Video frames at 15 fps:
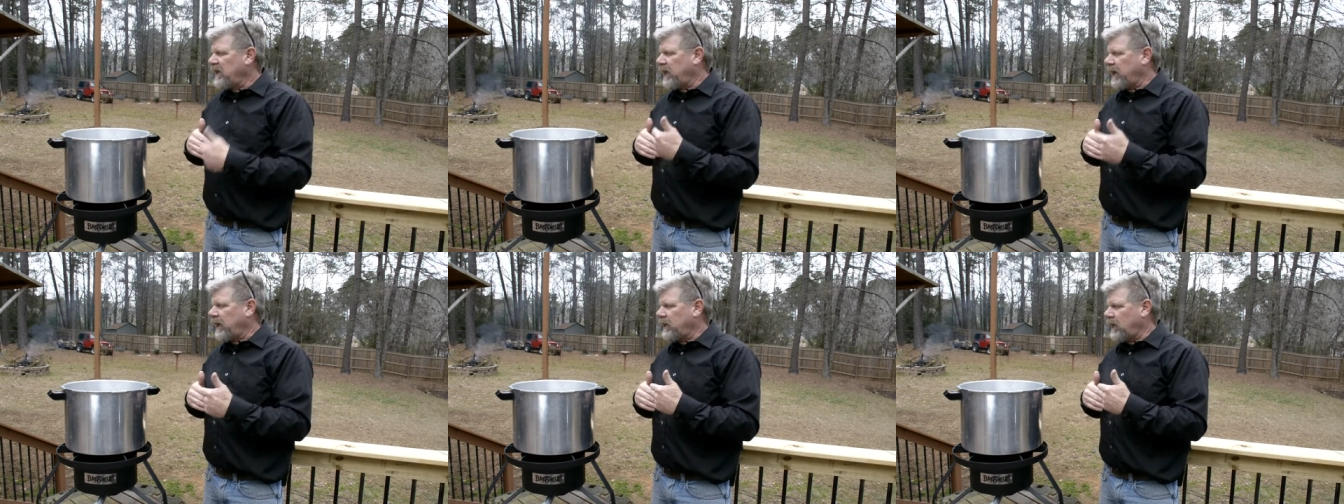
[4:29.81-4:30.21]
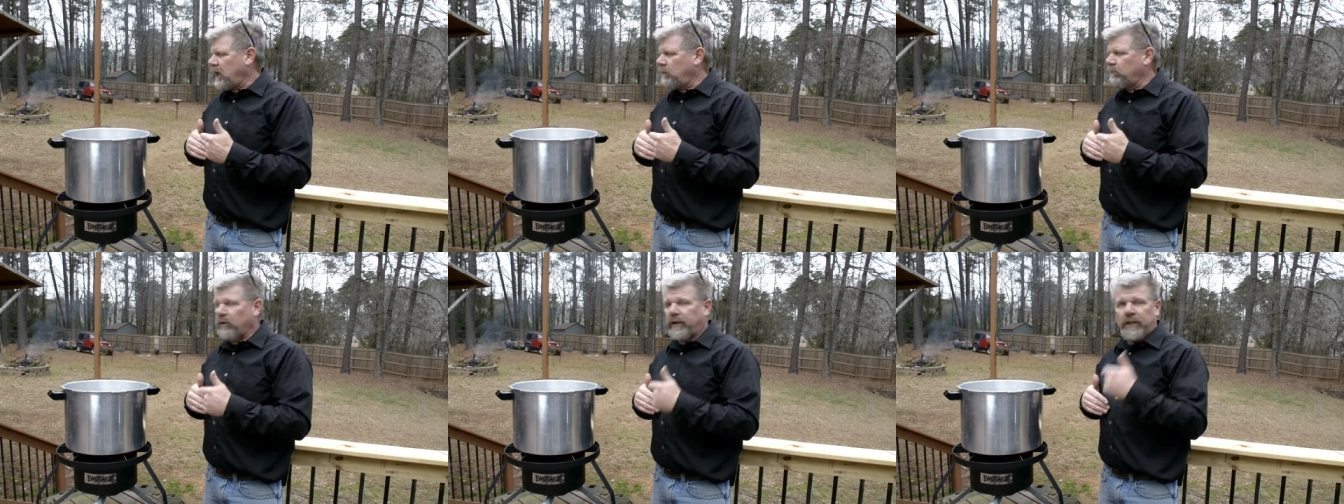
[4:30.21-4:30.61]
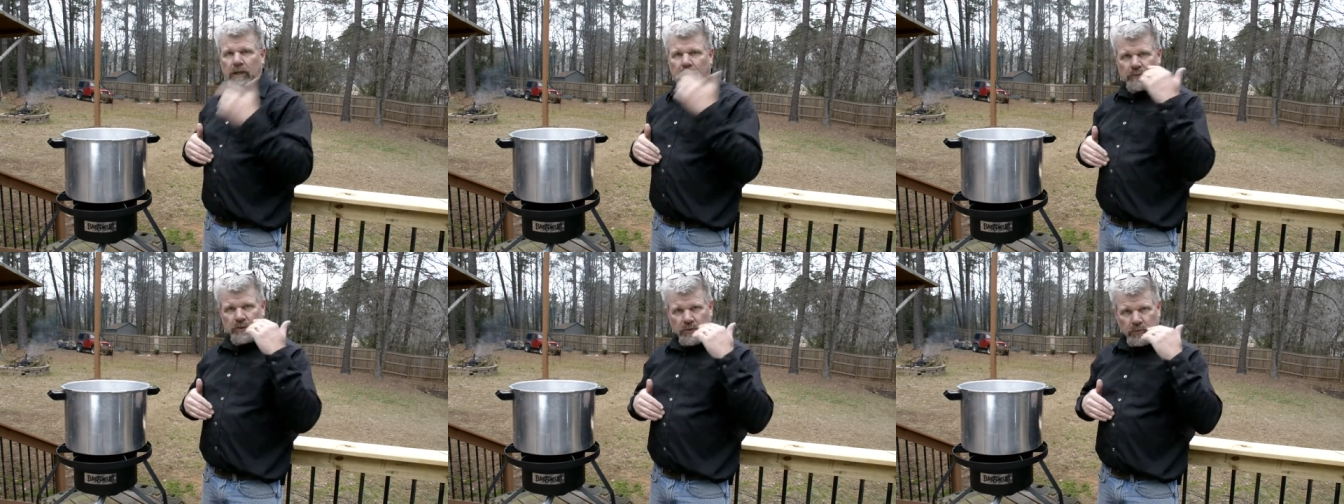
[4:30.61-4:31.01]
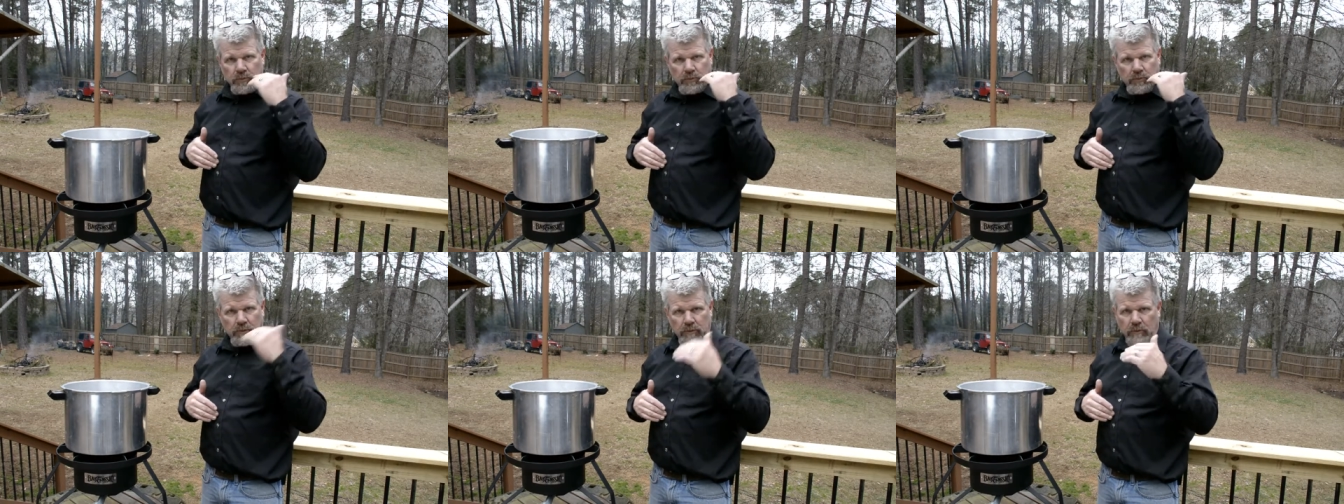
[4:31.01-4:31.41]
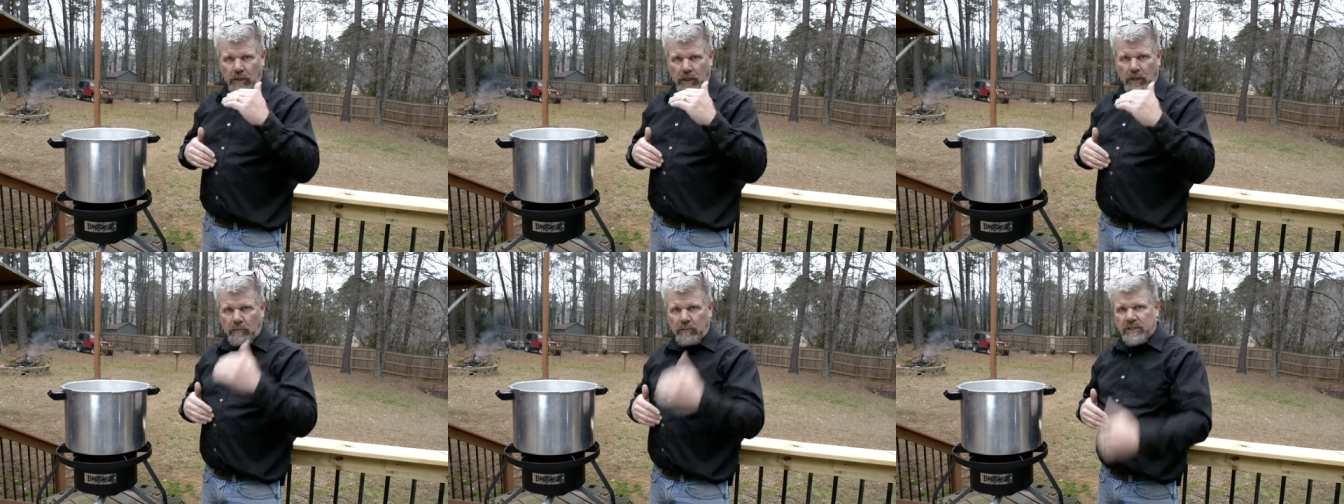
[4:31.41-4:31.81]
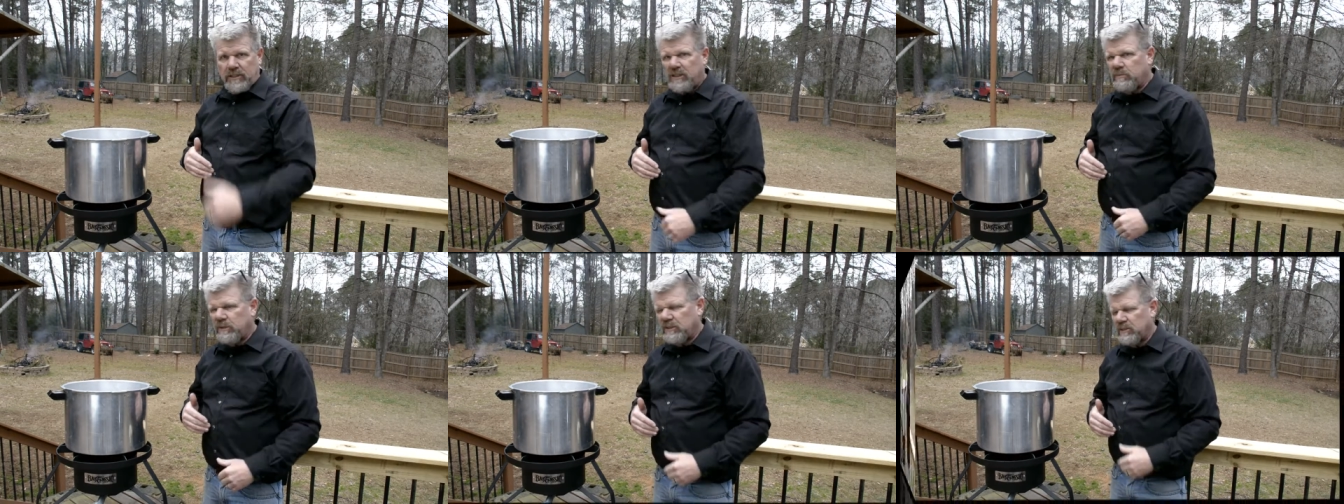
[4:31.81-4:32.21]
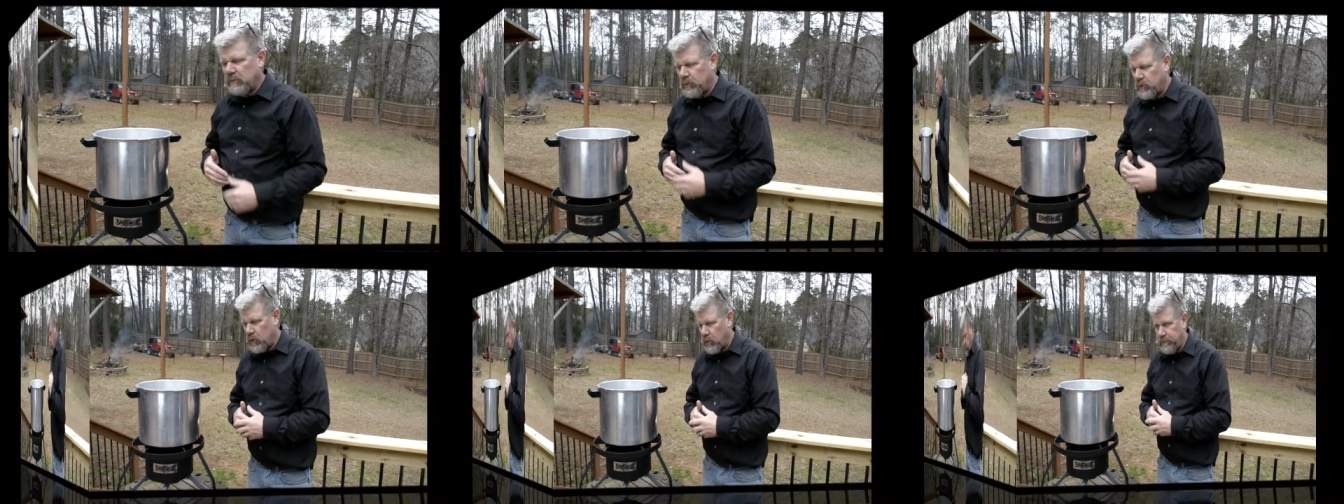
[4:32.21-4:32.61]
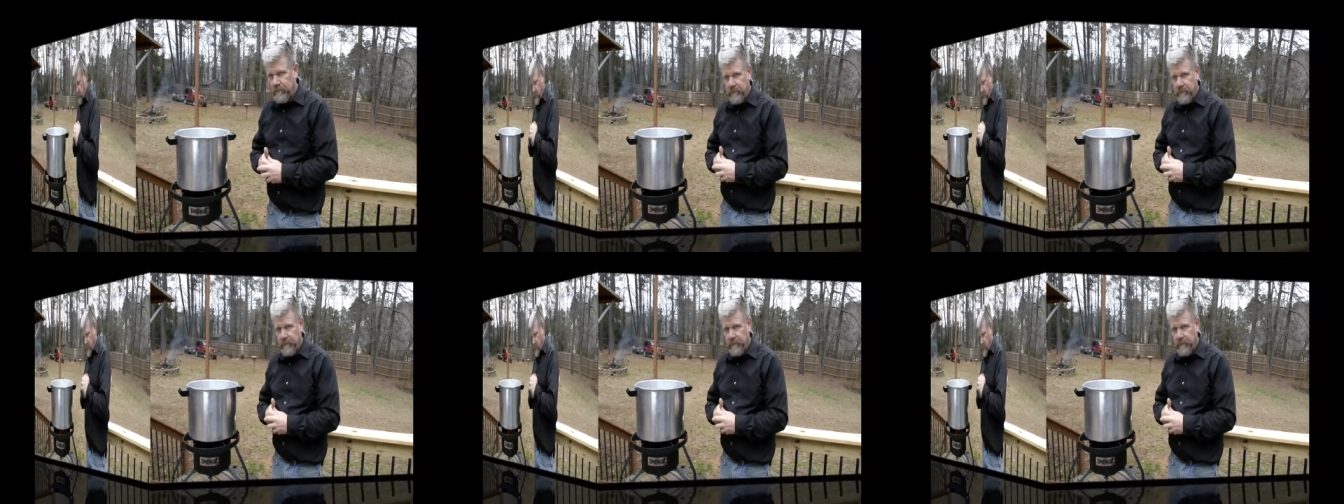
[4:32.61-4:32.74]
and uh, bring it up to uh, my steeping temperature.